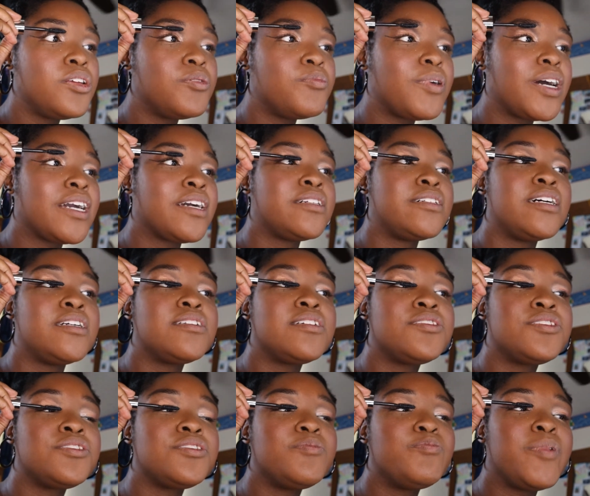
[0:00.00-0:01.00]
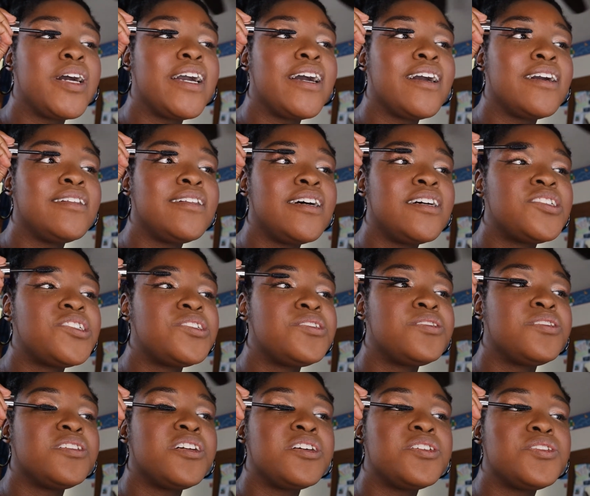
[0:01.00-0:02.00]
my
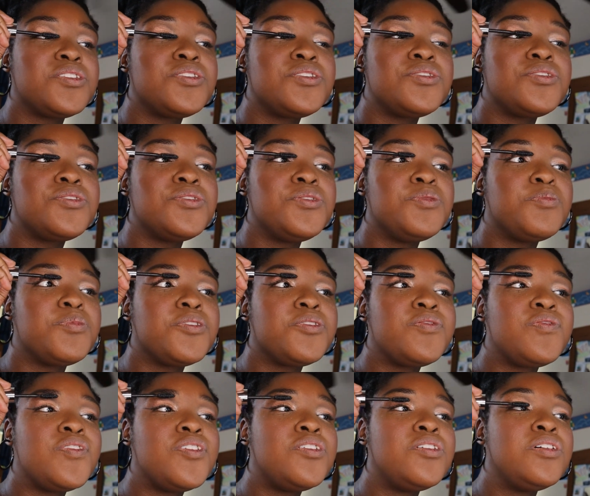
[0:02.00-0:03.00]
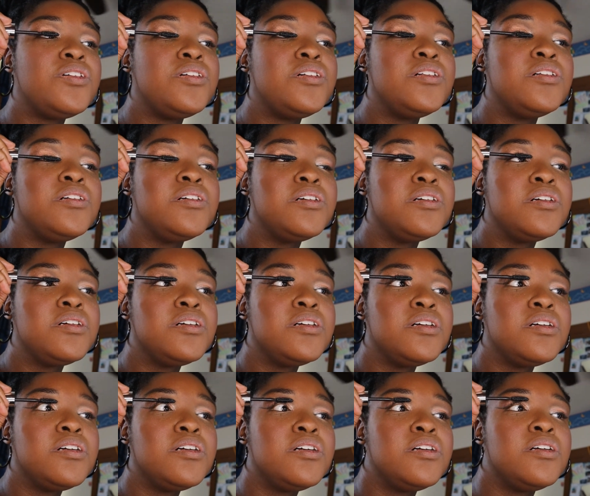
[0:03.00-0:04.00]
eyelashes are not super full,
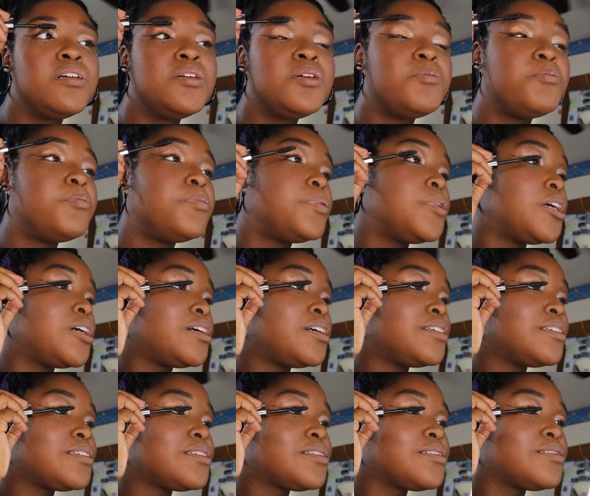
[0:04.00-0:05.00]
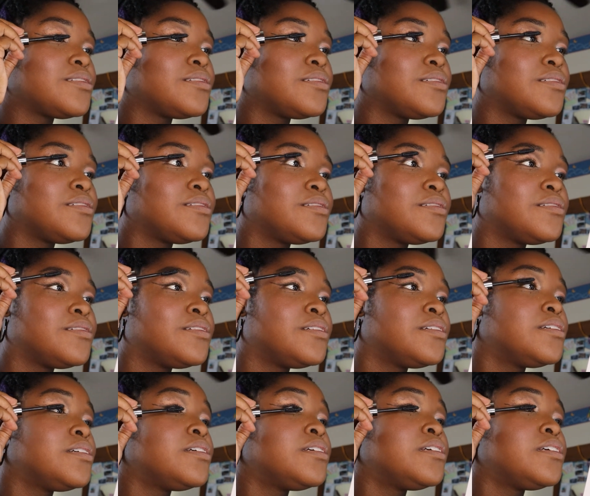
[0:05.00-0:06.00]
but
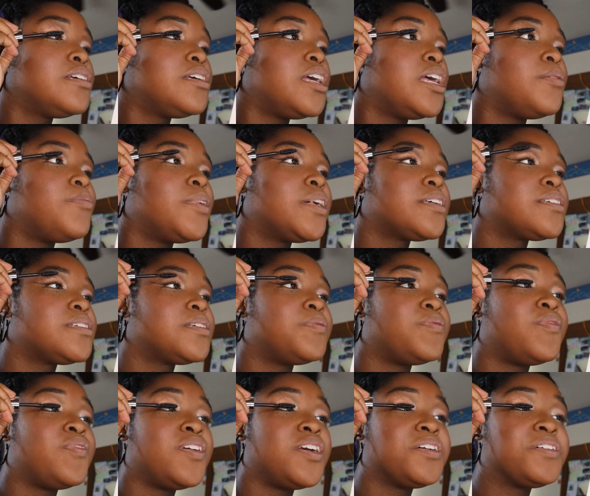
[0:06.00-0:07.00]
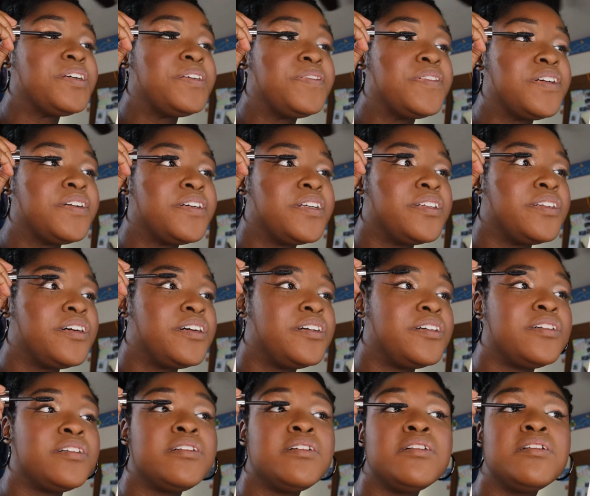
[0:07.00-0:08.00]
it makes them very, very
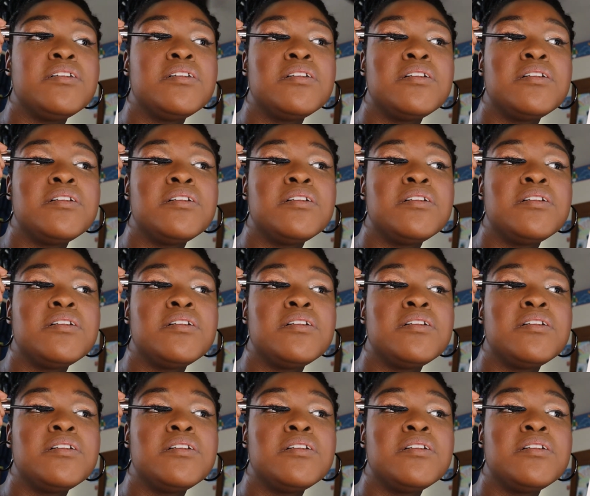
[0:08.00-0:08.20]
long.